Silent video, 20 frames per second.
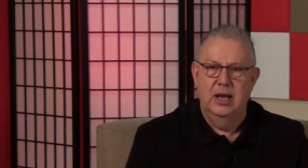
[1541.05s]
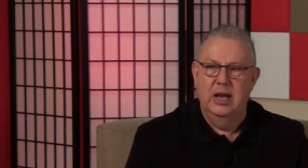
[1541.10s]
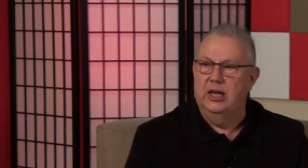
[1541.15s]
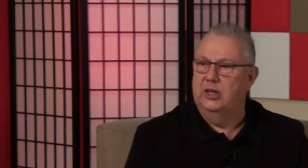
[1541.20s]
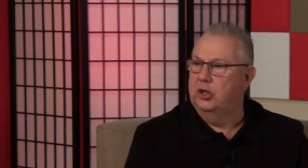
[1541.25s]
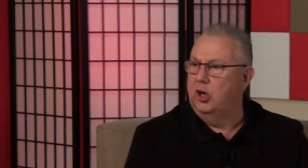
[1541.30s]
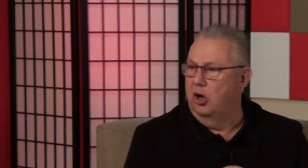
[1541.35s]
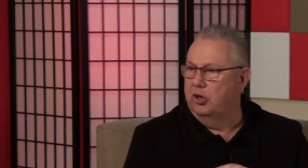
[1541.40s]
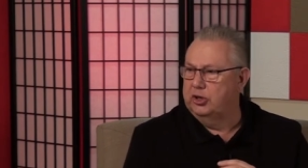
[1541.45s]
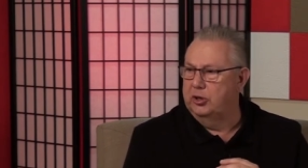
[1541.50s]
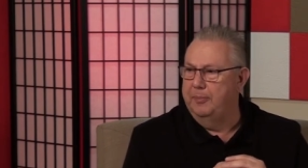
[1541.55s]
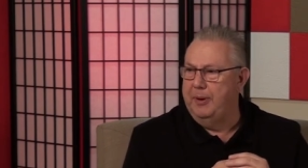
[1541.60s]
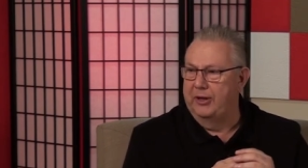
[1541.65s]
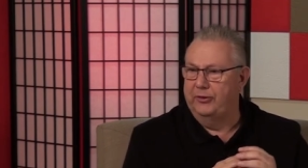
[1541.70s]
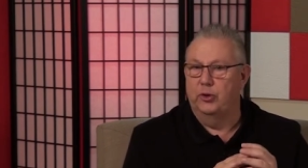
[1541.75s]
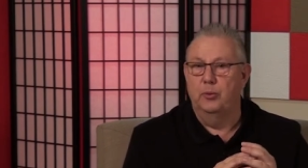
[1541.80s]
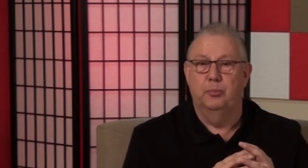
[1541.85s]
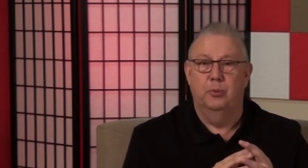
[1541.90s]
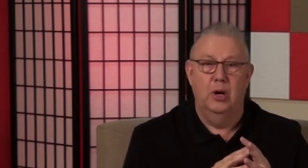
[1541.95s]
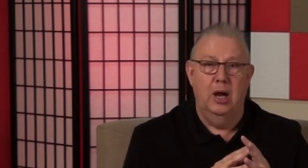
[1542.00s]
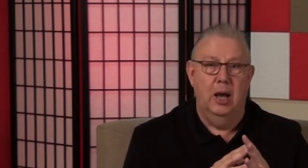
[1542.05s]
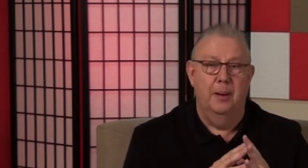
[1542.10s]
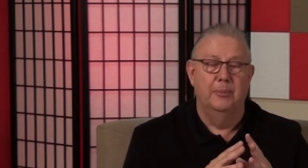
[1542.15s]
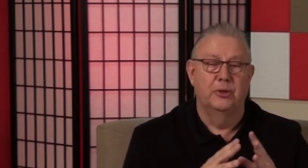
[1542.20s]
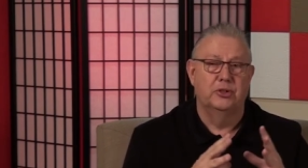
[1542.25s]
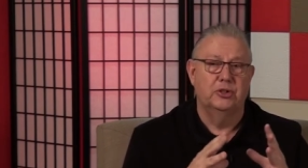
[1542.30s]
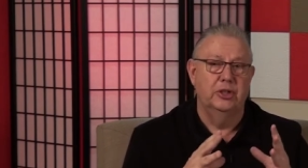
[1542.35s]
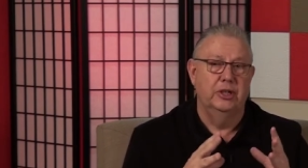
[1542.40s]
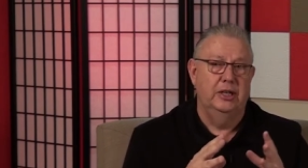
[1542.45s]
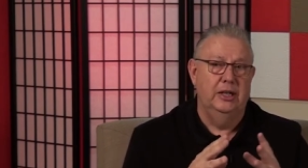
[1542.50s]
He talks about the
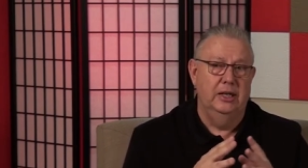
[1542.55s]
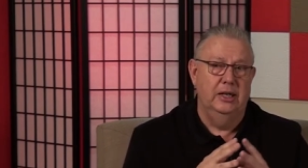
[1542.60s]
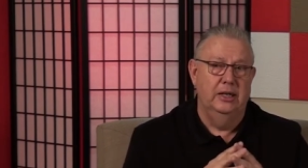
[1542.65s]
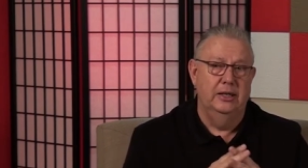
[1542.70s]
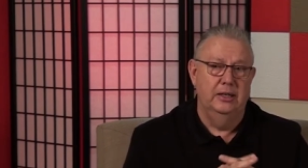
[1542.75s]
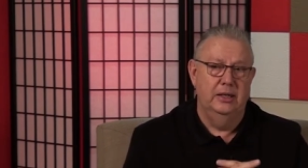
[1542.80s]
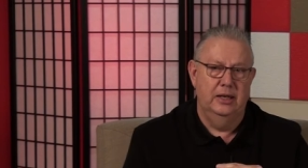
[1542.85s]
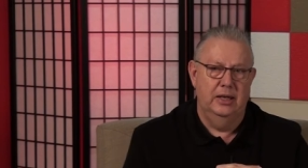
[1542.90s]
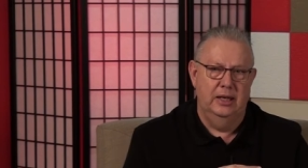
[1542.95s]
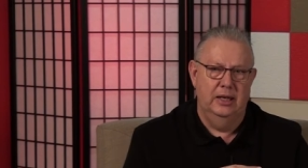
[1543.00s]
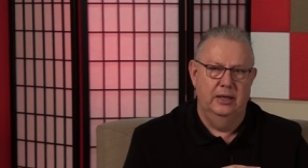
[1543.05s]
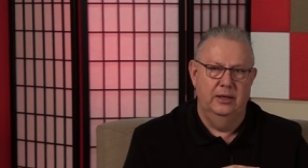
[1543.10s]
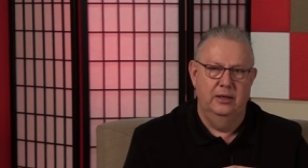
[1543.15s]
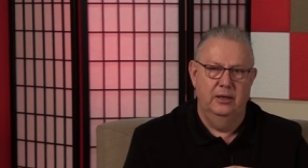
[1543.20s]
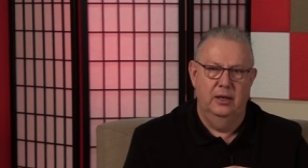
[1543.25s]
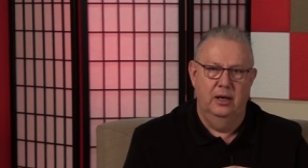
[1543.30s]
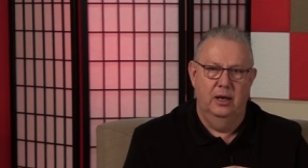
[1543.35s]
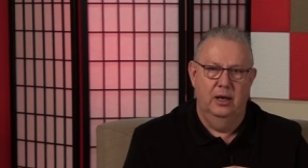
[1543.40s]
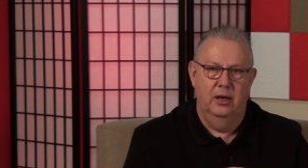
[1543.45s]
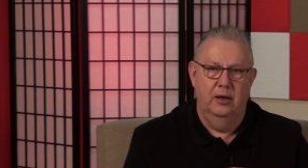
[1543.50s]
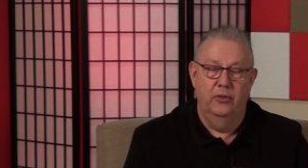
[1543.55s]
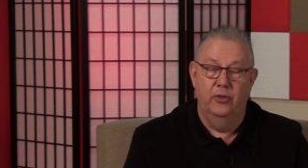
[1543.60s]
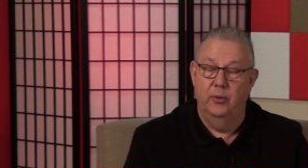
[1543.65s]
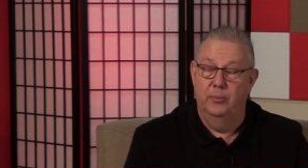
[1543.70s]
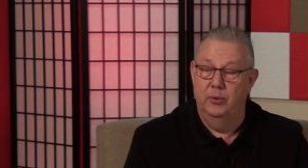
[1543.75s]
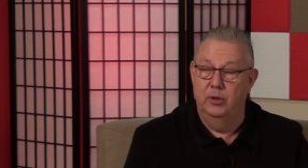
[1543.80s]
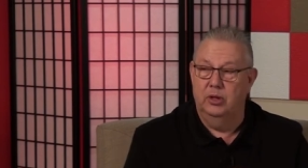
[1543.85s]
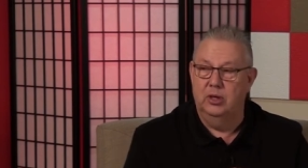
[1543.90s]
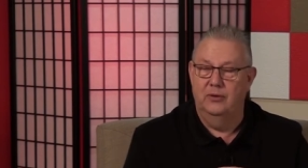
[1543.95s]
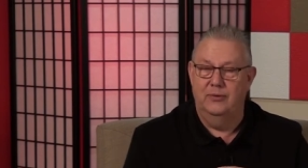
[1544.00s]
promise again in uh,
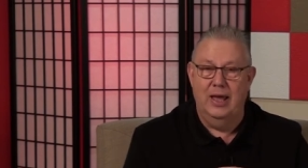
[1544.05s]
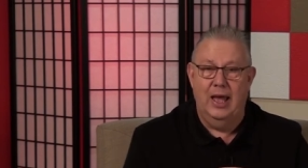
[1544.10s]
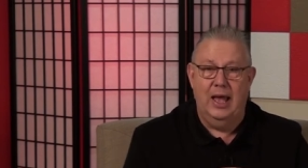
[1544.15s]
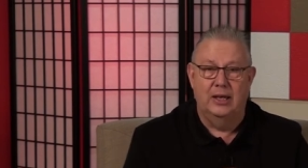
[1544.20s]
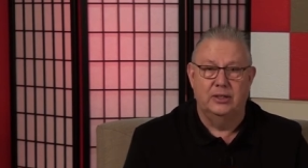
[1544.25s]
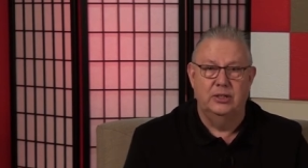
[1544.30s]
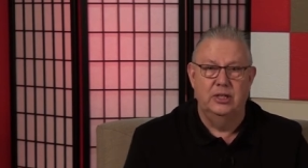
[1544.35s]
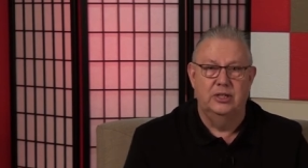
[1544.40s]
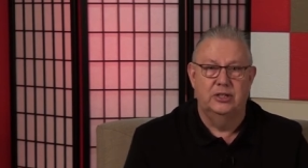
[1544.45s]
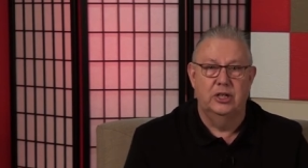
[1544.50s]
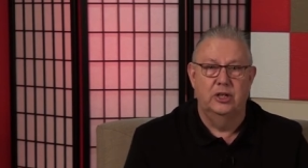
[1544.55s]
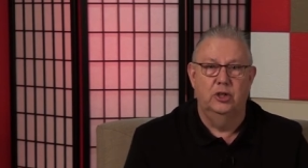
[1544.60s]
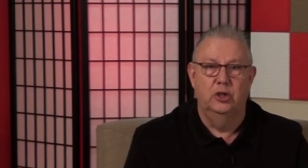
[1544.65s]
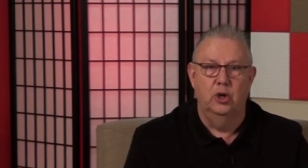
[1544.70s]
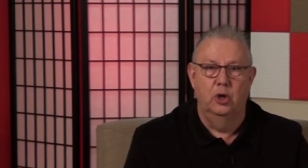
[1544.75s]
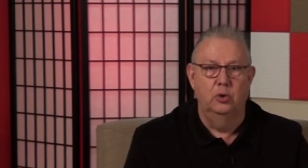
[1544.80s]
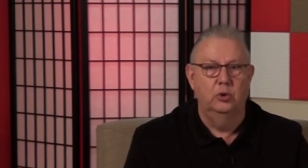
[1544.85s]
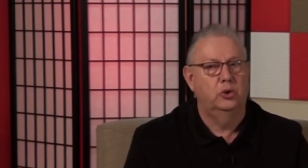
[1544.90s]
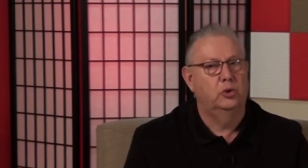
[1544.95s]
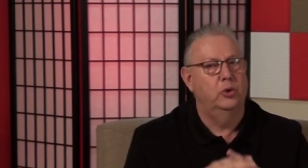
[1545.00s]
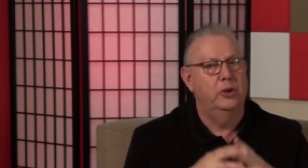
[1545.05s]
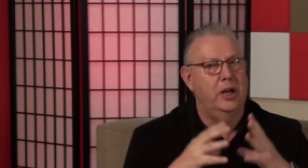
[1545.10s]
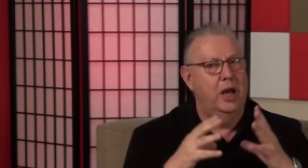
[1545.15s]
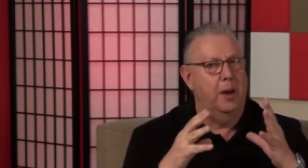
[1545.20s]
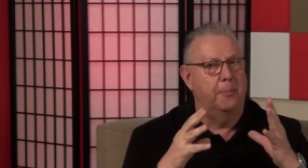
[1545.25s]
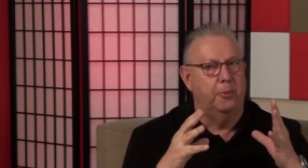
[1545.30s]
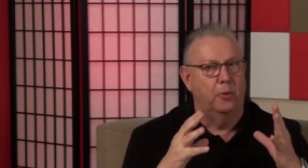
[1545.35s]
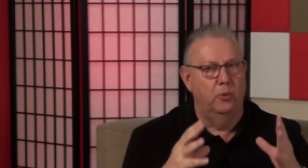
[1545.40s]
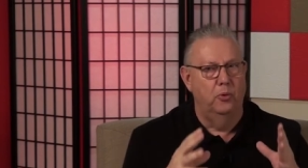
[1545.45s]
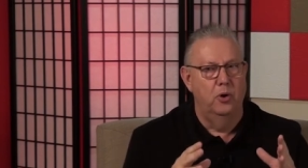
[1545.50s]
the book of Acts. He said, Go to an
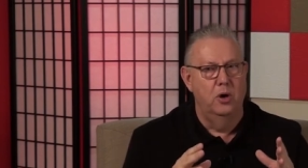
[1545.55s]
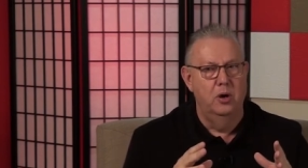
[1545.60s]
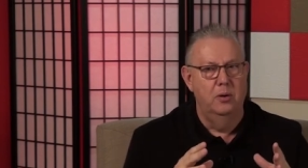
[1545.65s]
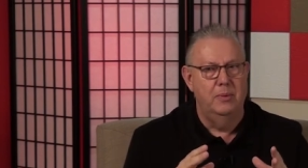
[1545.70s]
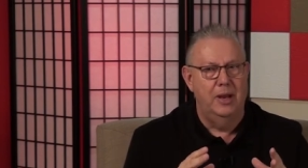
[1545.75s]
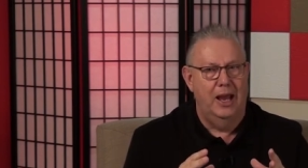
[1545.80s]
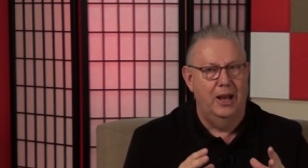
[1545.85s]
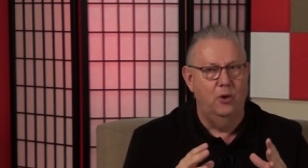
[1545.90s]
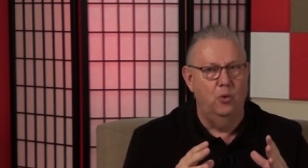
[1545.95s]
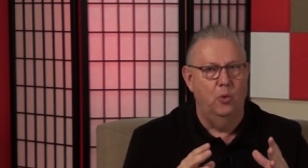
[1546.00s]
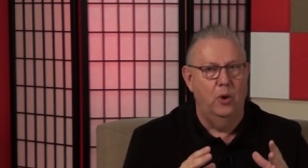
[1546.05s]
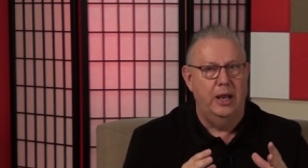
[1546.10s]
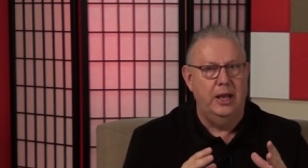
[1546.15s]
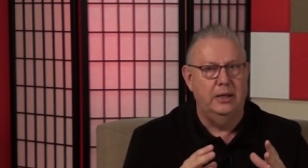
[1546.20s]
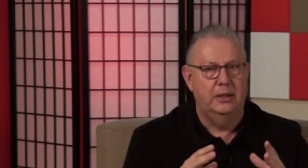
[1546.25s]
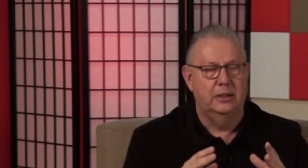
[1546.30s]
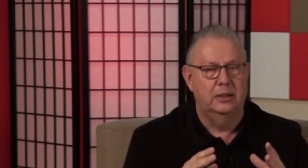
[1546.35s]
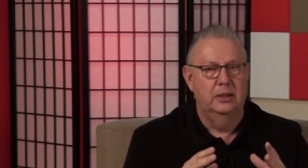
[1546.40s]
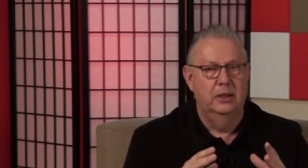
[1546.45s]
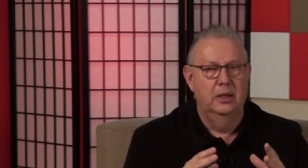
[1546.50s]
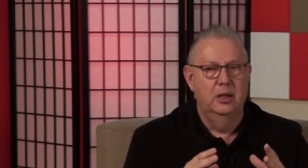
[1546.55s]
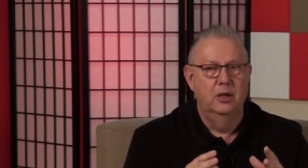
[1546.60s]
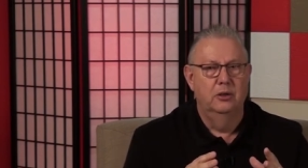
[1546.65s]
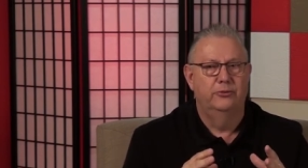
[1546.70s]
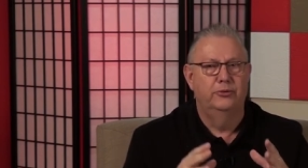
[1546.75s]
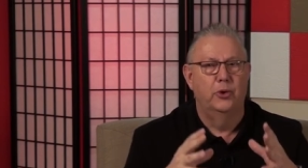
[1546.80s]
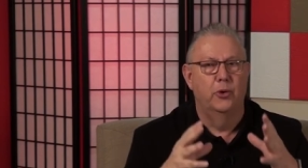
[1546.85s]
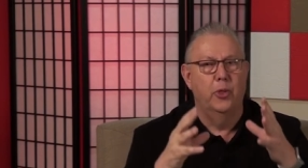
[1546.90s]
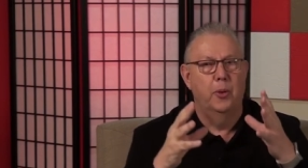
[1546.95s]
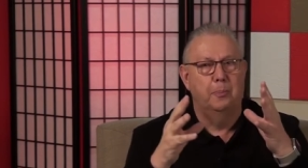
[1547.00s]
upper room and wait
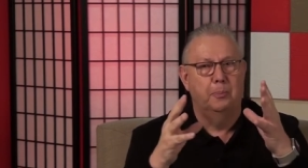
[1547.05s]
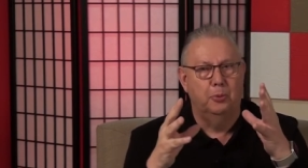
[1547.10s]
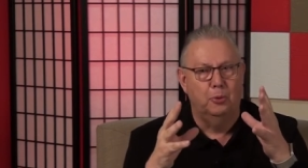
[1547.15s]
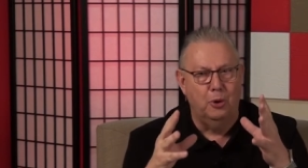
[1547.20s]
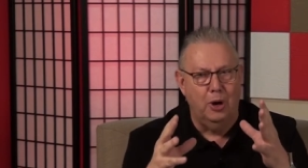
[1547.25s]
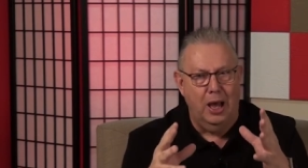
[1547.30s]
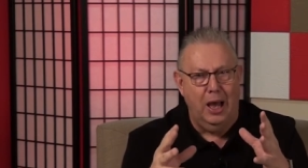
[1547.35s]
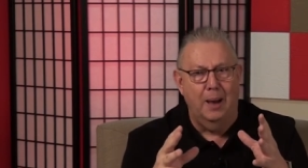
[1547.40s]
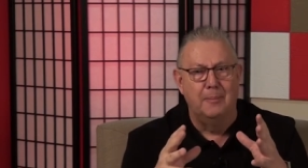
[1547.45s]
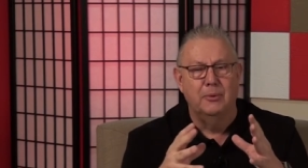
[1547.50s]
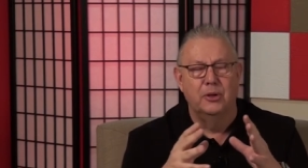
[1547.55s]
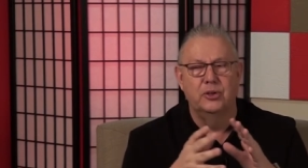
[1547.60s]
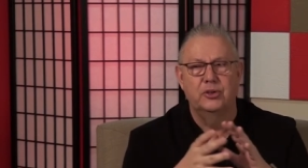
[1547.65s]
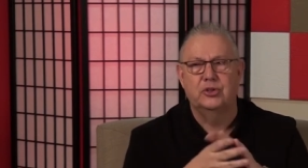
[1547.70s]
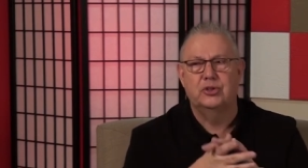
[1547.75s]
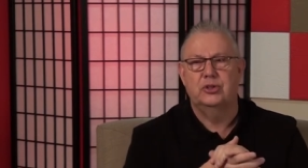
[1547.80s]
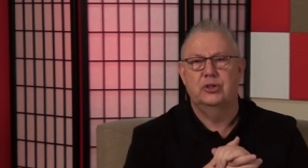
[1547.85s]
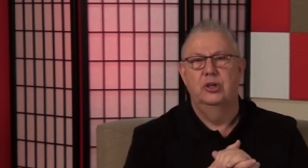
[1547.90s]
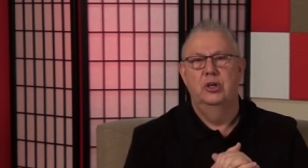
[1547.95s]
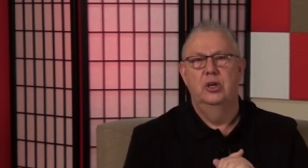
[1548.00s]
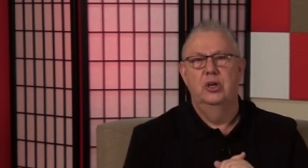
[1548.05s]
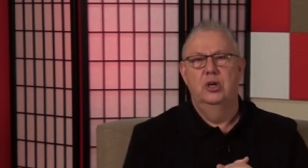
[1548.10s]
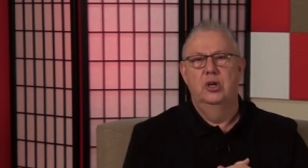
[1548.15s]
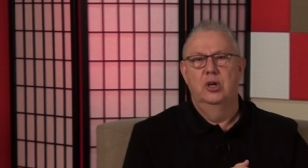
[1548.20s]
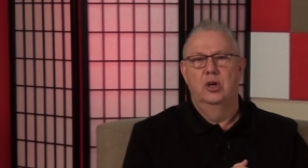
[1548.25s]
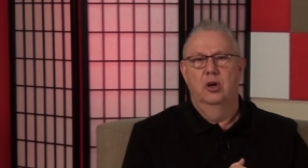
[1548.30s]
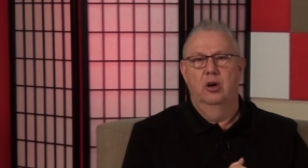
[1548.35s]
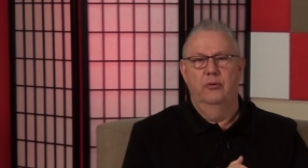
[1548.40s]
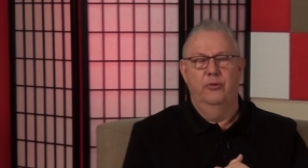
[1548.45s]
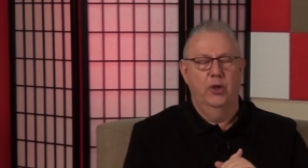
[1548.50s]
for the promise
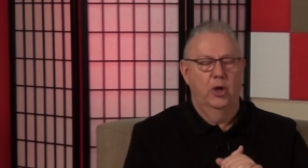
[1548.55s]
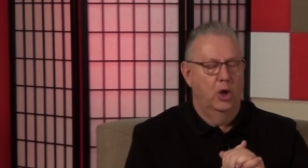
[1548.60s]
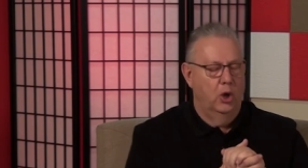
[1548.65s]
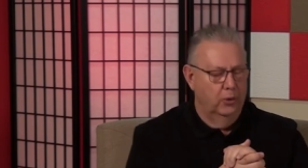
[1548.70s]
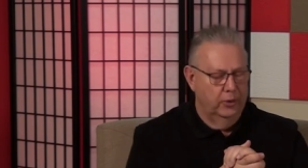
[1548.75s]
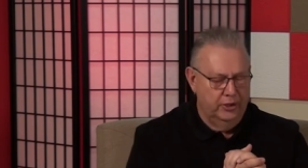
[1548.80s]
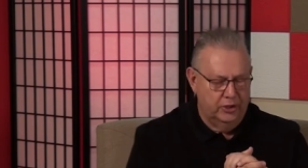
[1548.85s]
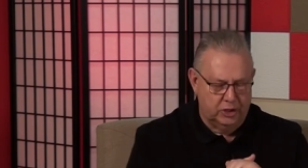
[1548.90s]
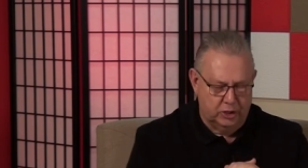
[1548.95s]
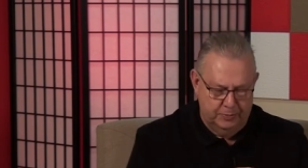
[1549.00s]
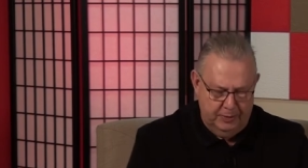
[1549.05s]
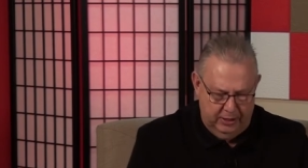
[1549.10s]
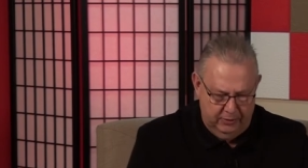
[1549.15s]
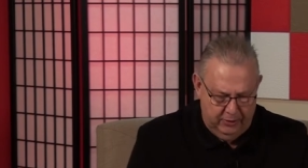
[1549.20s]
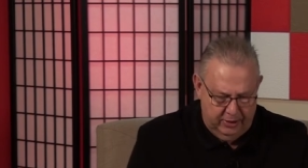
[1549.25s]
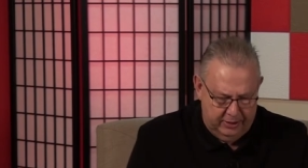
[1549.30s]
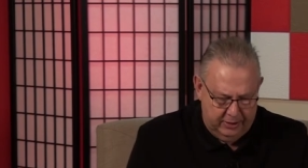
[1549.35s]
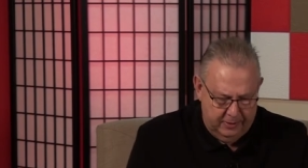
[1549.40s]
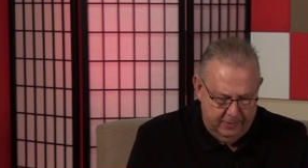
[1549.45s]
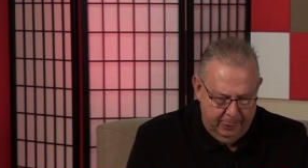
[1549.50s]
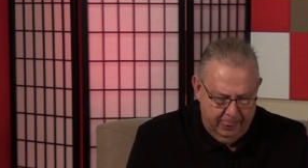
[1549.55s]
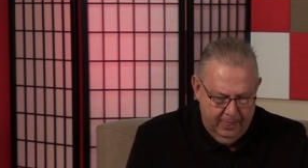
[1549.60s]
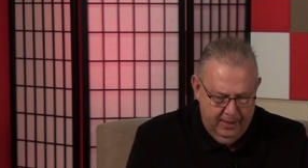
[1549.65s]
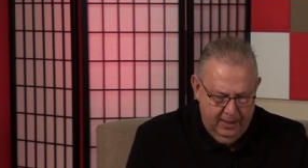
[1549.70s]
of the Holy Spirit.